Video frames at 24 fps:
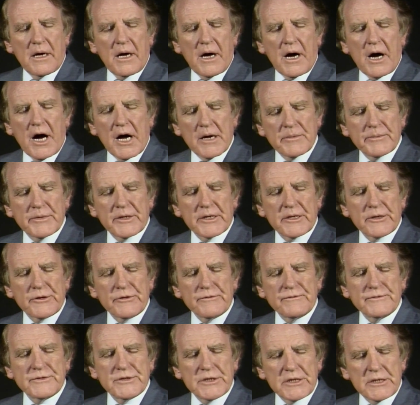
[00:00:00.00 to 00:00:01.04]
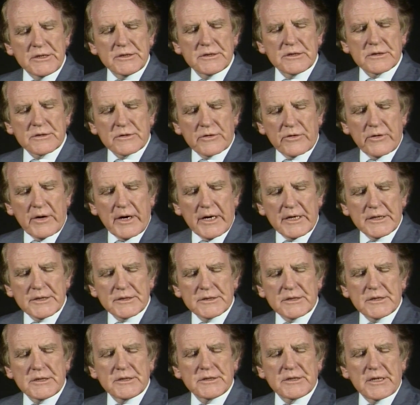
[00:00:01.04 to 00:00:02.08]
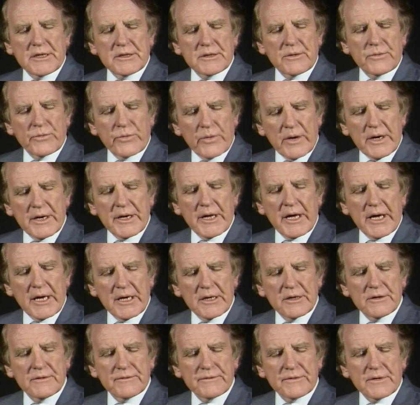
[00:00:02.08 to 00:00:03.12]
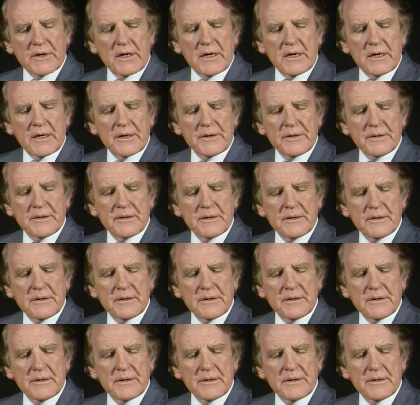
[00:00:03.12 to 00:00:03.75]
I believe Jesus Christ is at the right hand of God.